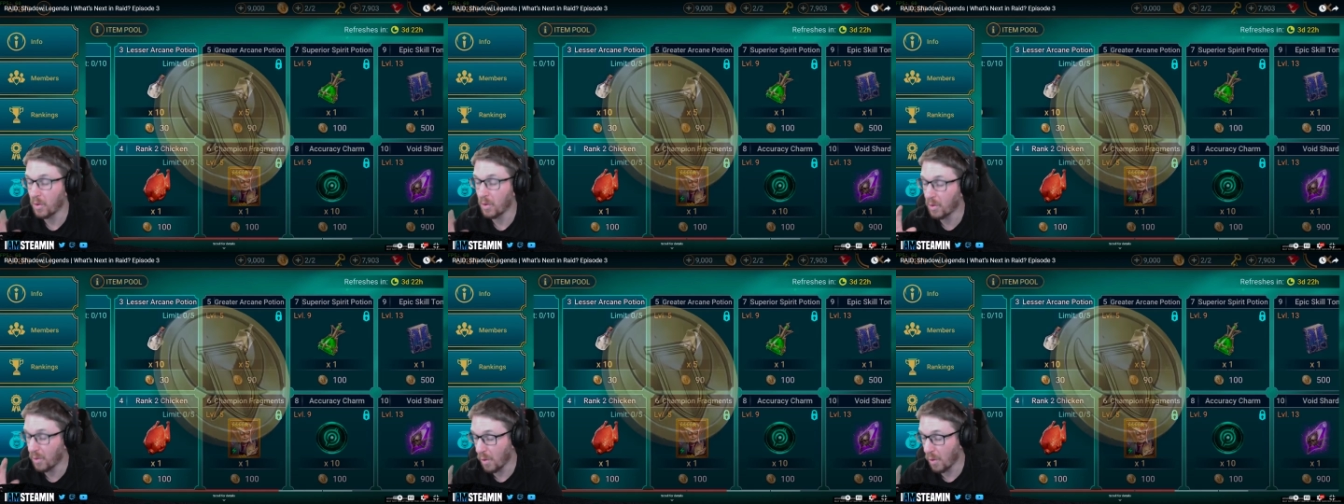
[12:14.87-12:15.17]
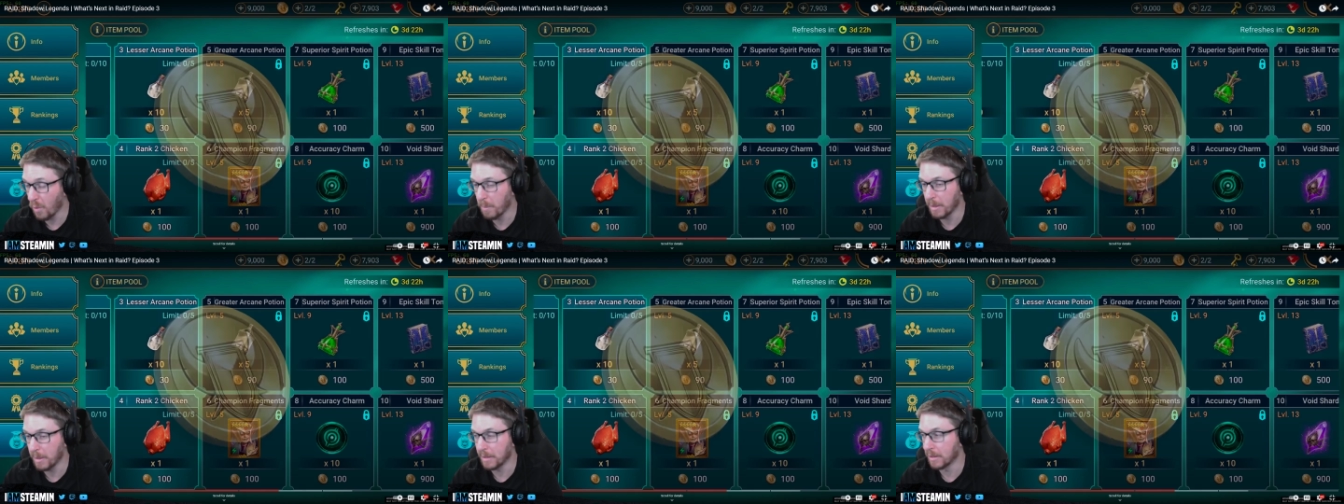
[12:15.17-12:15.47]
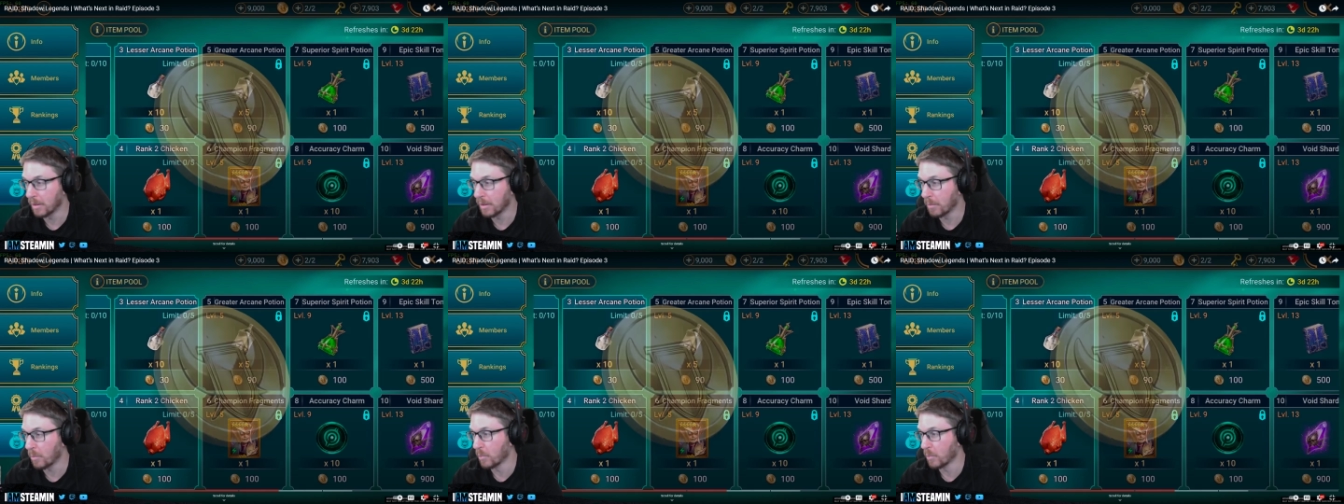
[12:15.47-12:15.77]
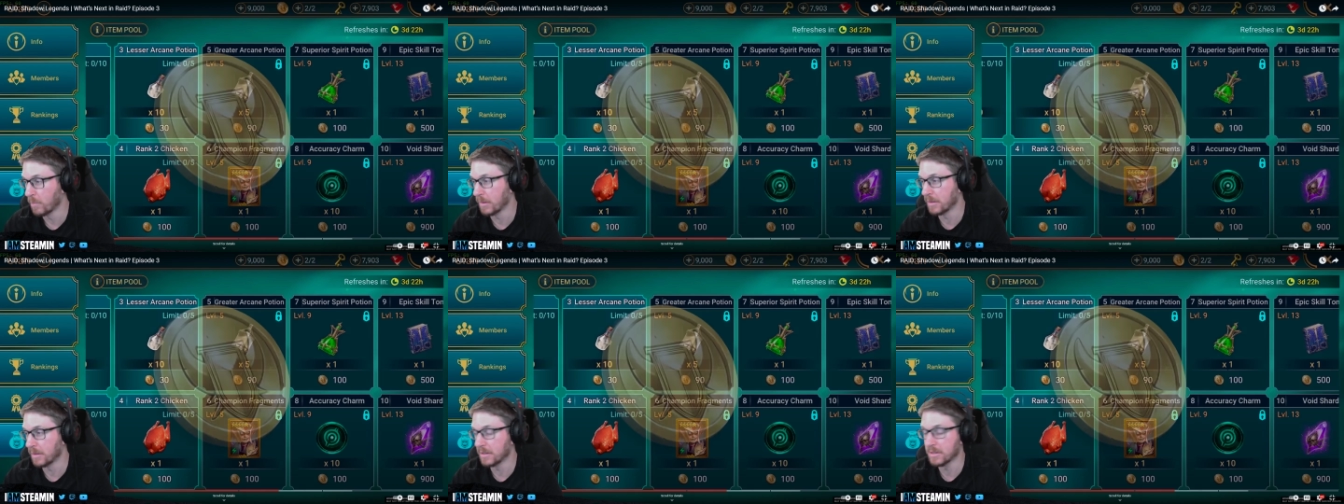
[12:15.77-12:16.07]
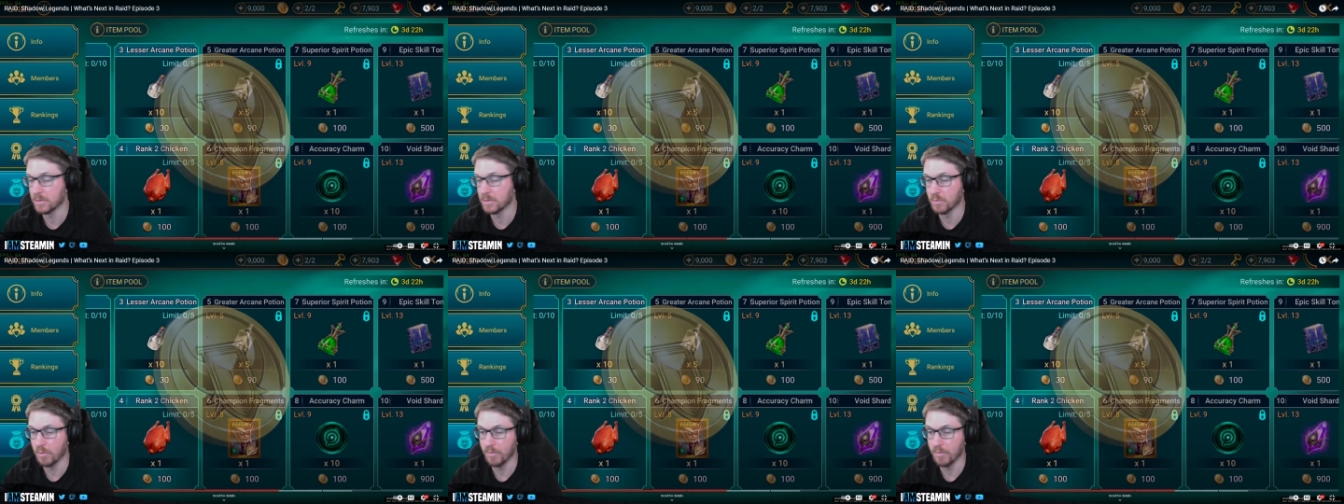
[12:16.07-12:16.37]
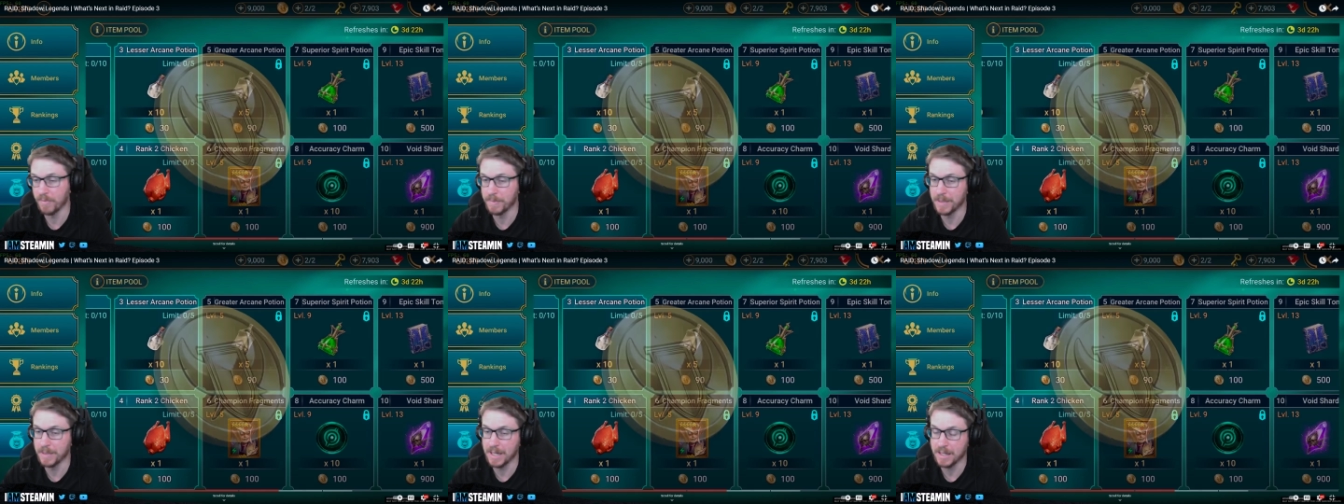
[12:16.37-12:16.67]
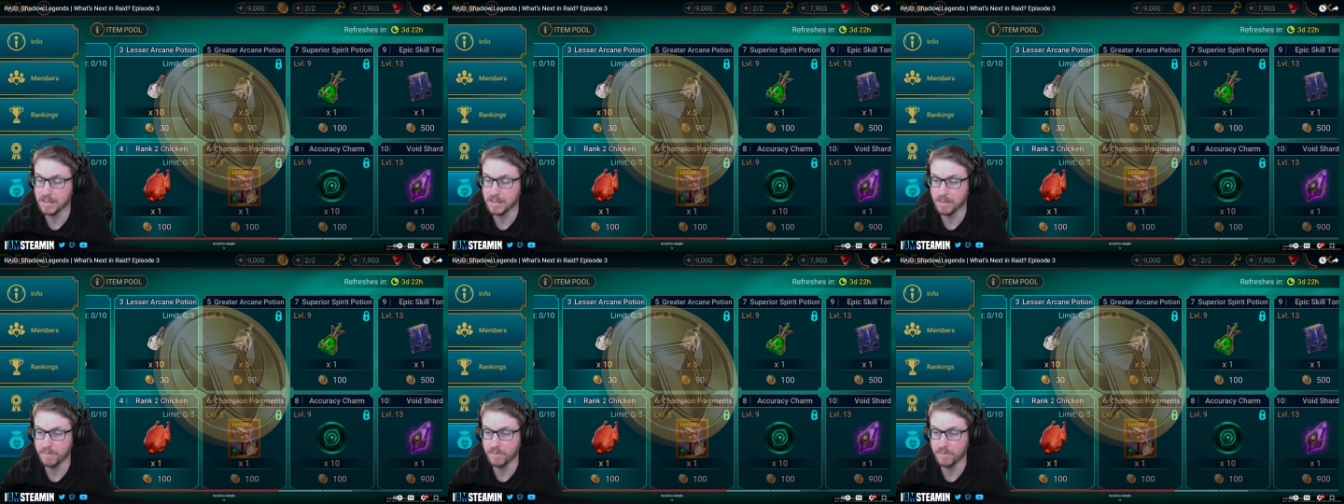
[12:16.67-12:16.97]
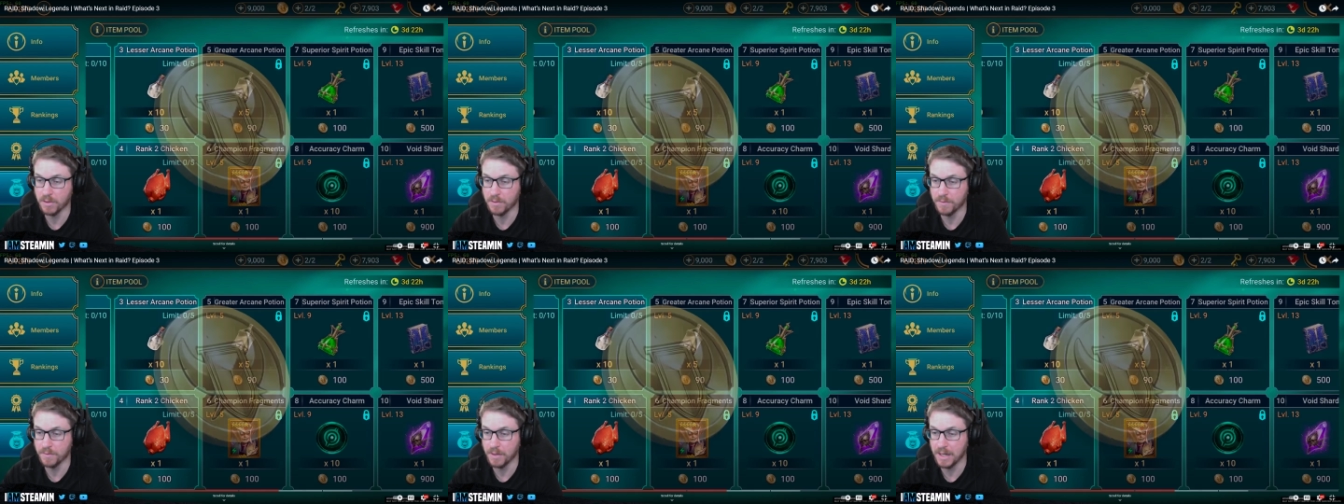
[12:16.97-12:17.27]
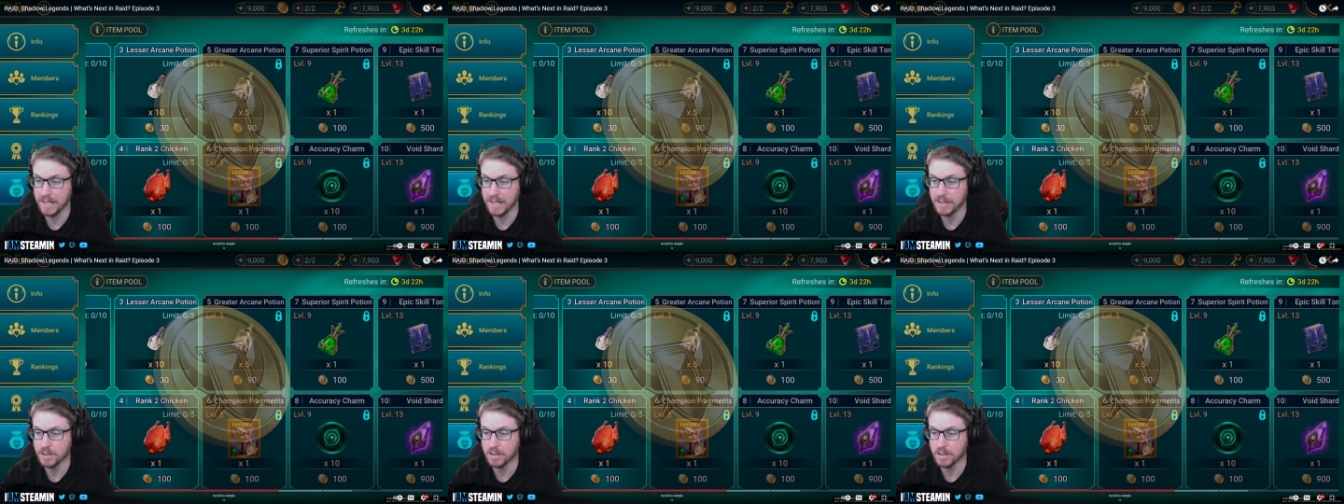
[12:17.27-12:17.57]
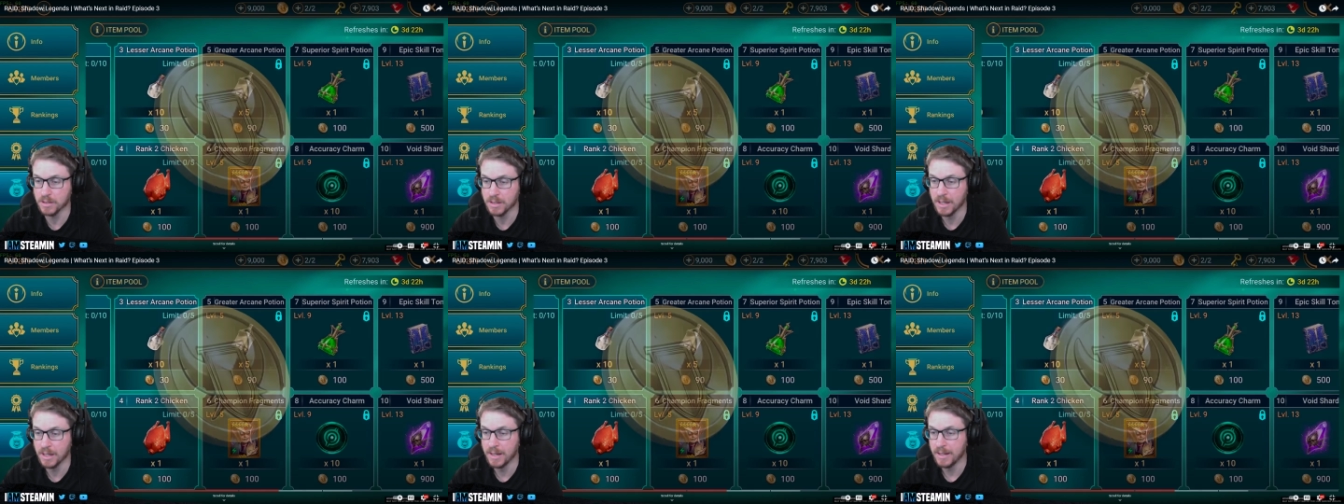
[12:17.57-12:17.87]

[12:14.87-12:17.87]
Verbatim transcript: Hoping, I'm hoping, this is what we've been asking for for ages.